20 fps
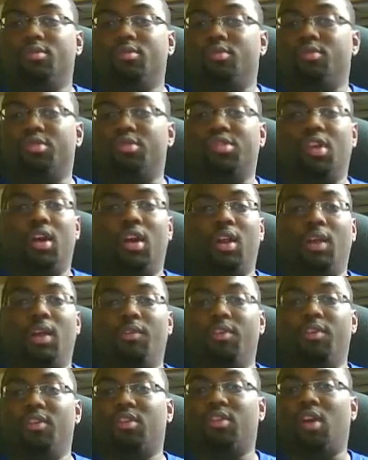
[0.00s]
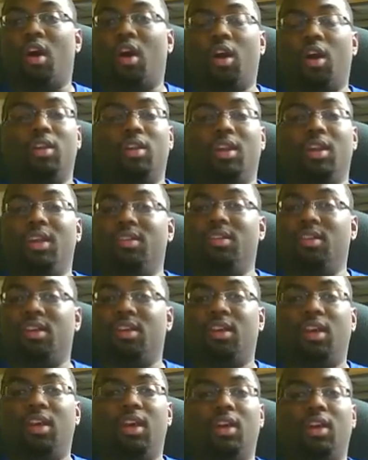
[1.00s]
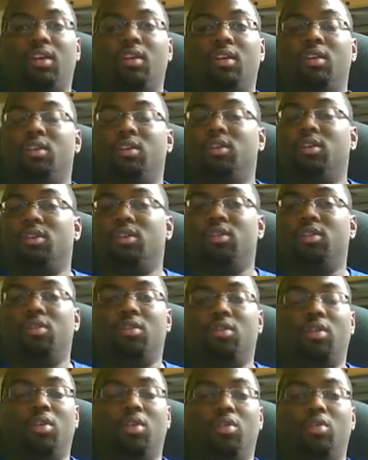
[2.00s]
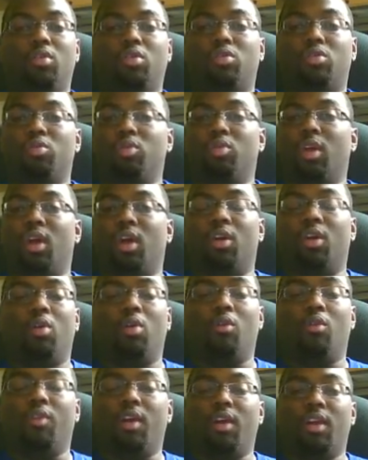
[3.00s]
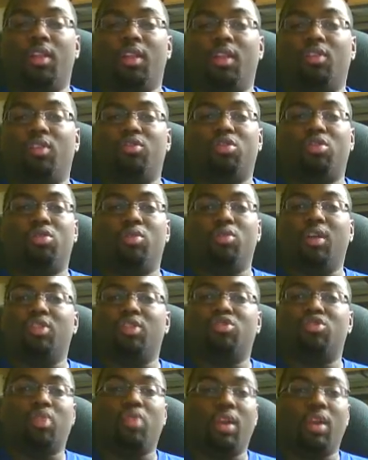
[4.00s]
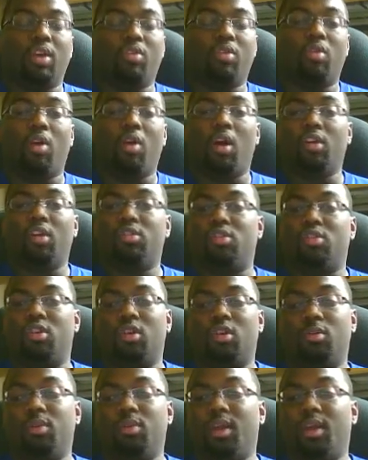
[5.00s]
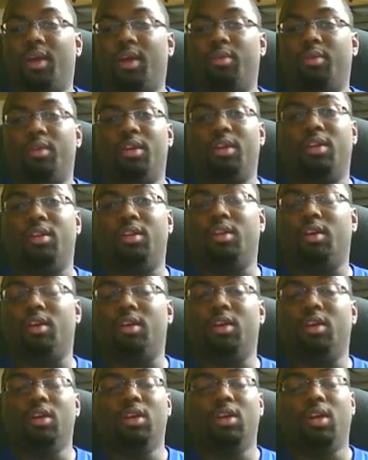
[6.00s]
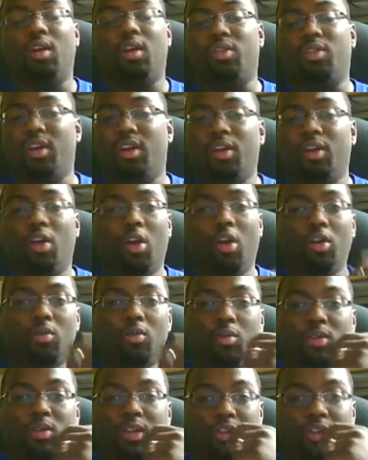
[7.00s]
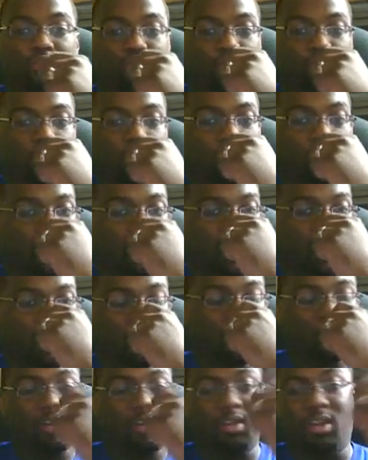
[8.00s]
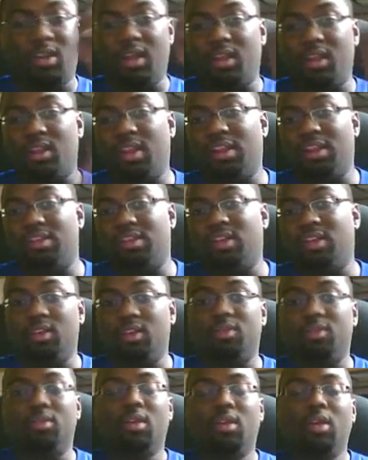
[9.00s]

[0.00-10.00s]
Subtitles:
Rashad Evans caught a lazy kick, through that straight cross, took him down, and I think he hurt him with that straight cross, and that's it,